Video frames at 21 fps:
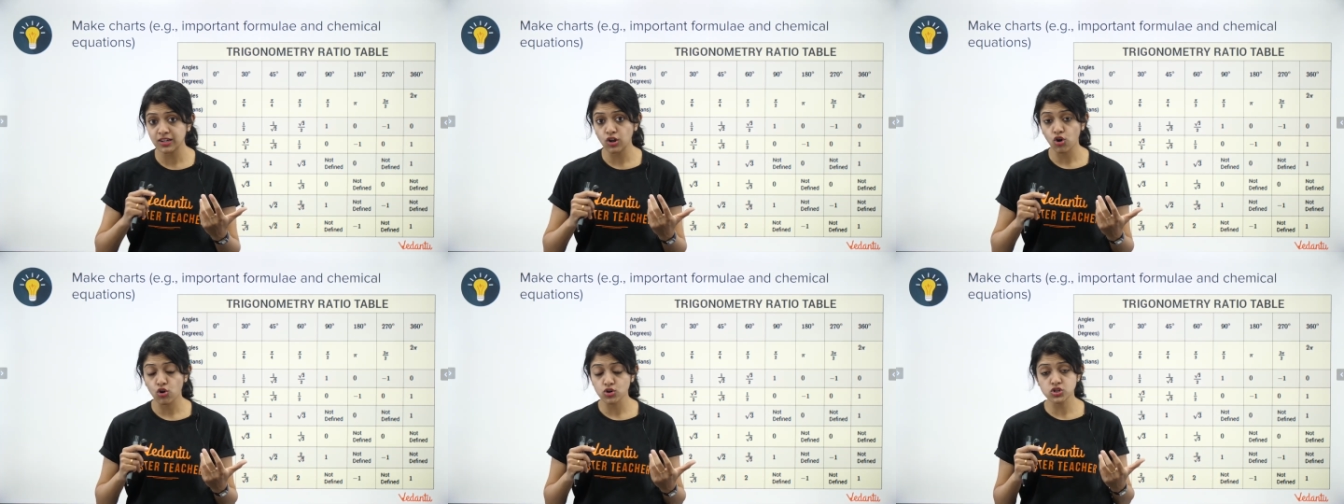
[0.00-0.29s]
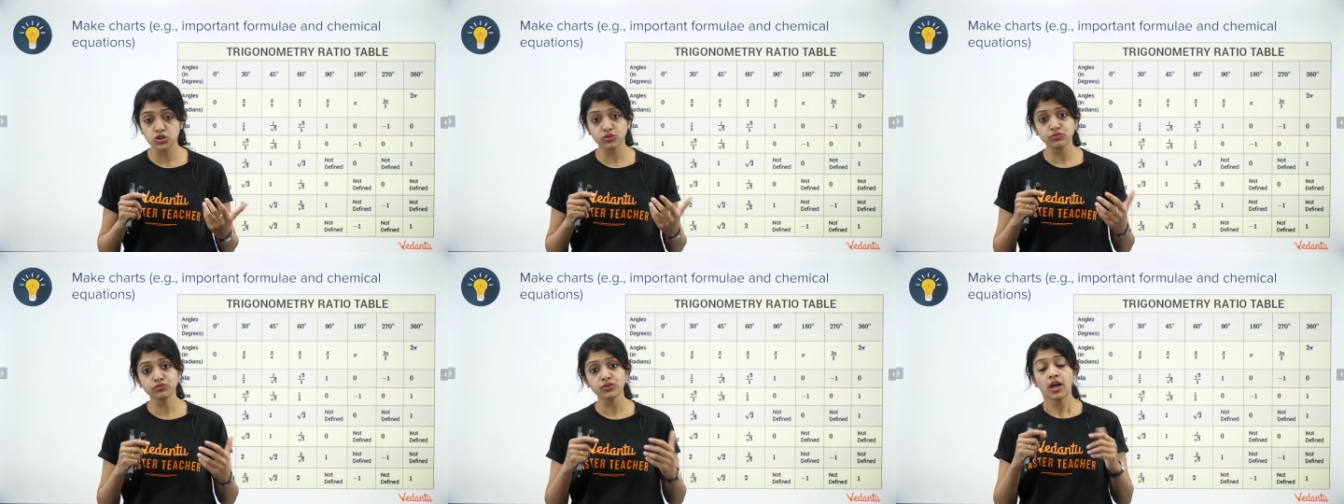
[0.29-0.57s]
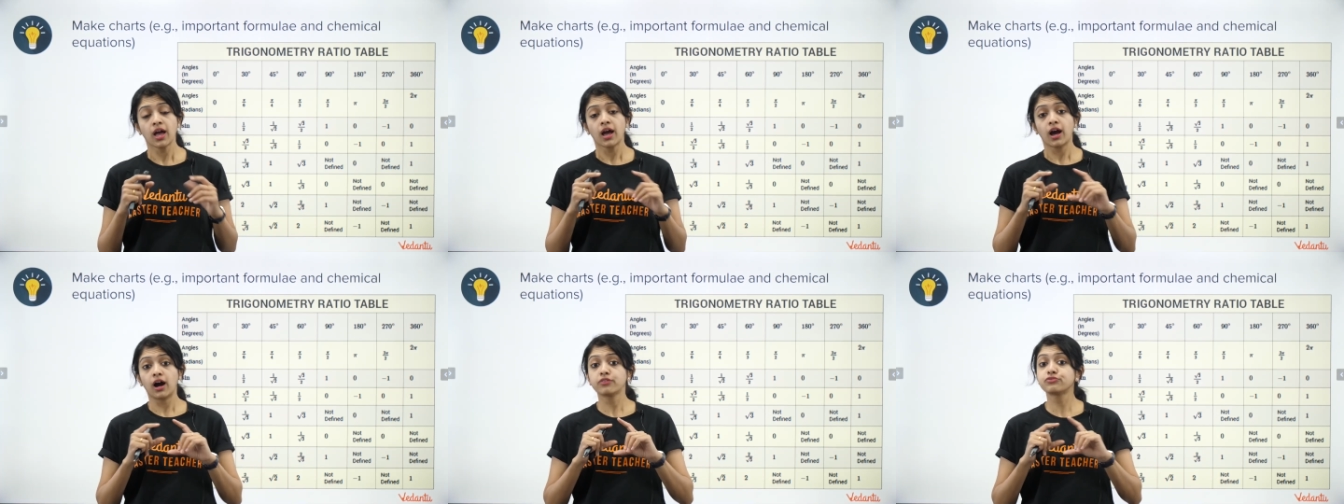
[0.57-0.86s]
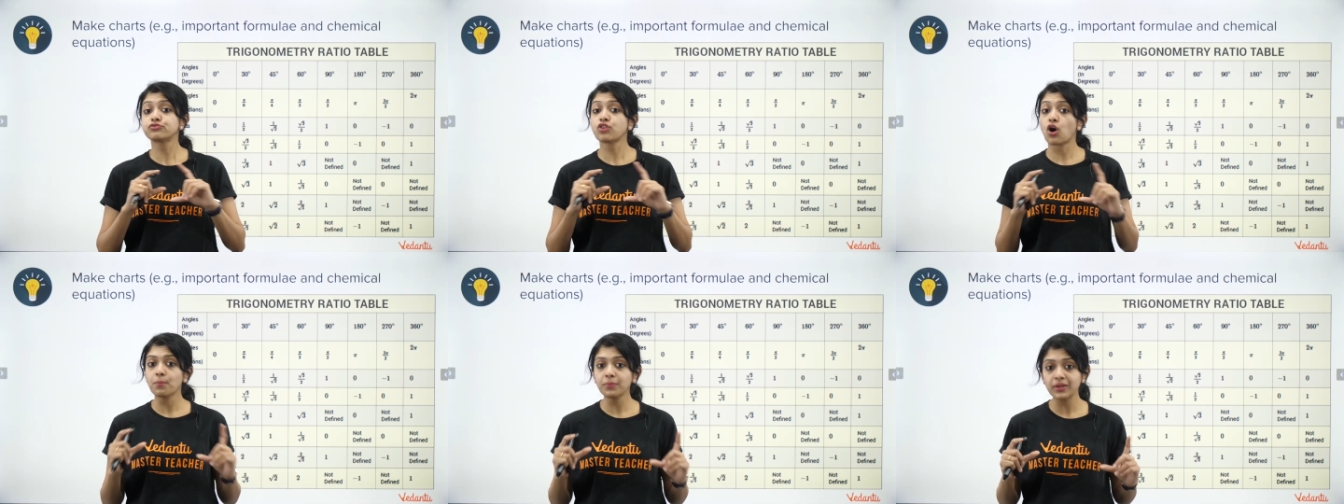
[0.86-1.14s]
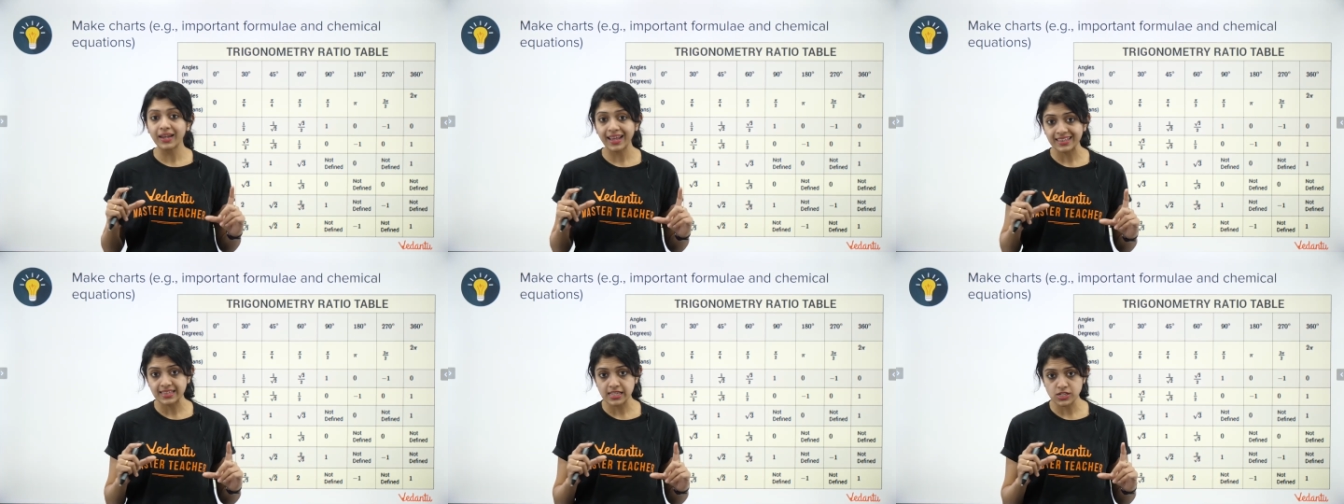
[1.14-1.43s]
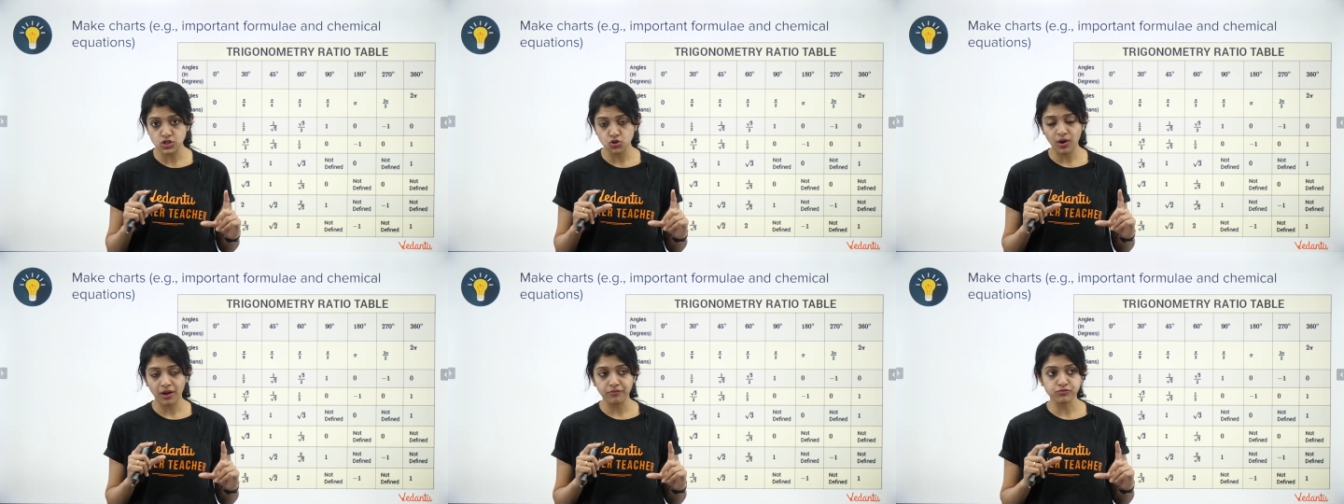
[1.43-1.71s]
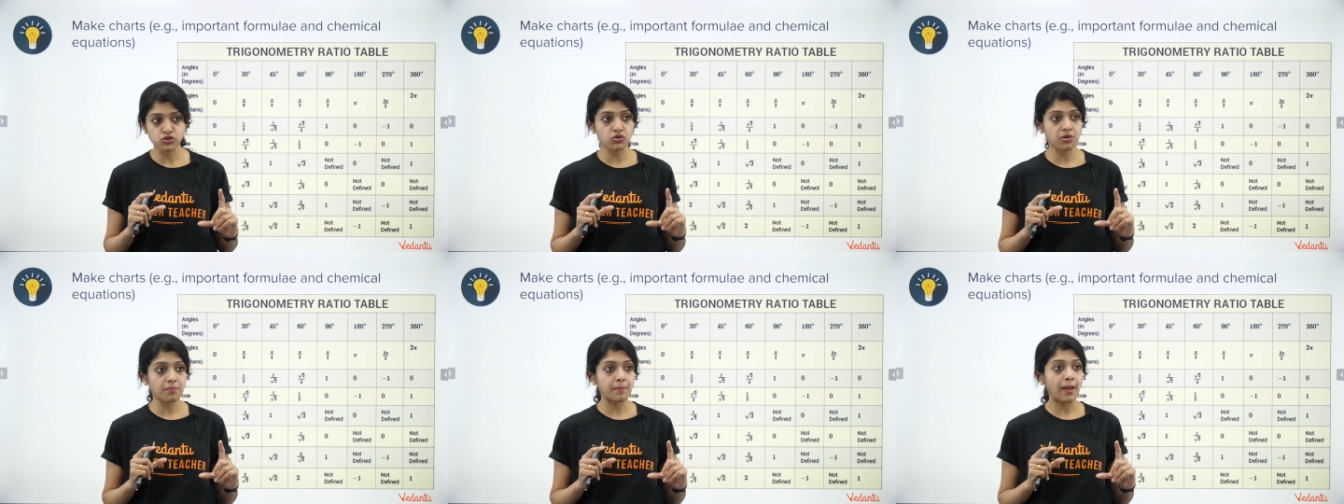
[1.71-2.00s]
lot of formulae that you have
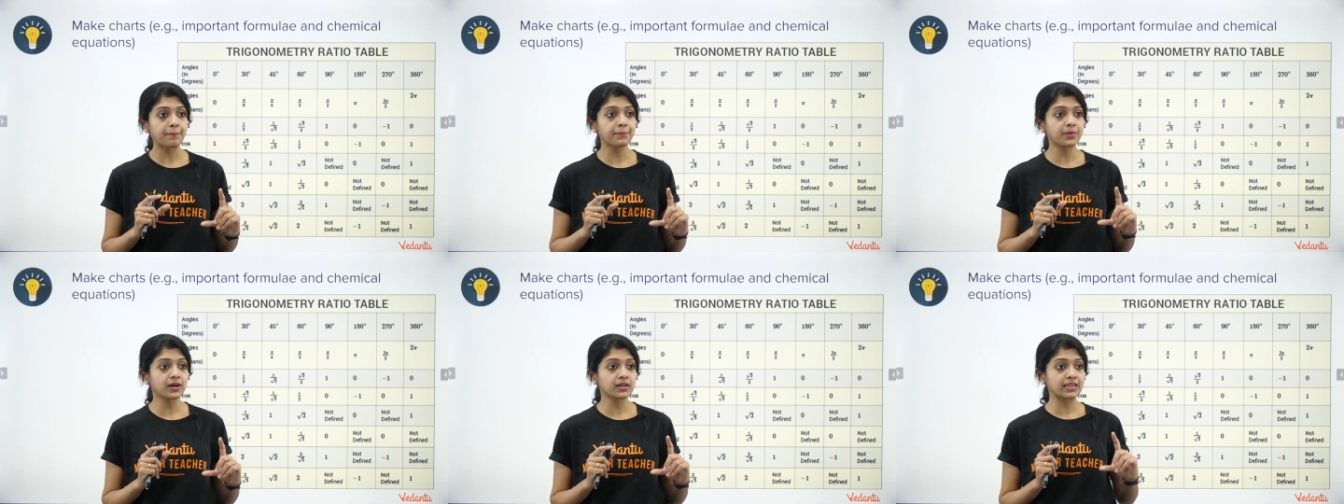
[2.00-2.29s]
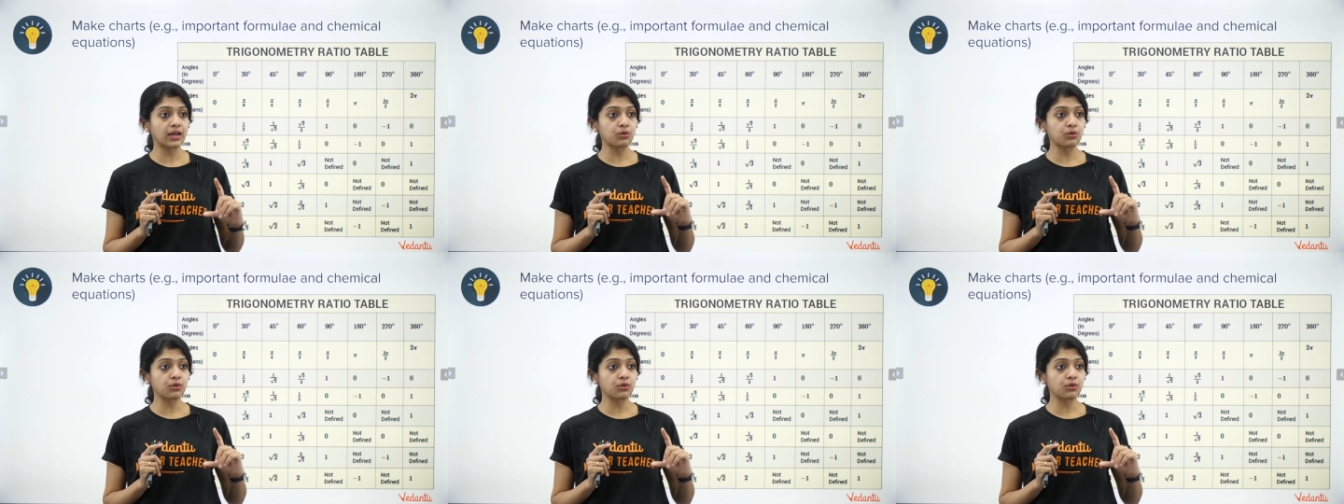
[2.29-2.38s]
to remember.